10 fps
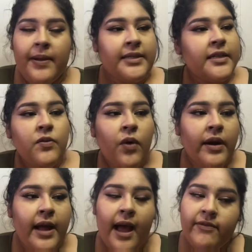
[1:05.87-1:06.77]
I didn't
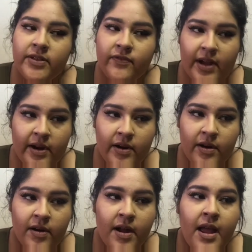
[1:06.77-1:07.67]
want to have to fight
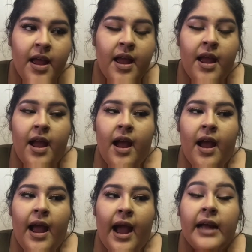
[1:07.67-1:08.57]
her
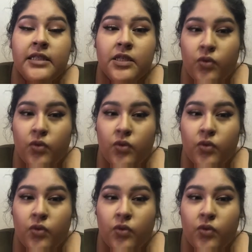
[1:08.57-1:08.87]
at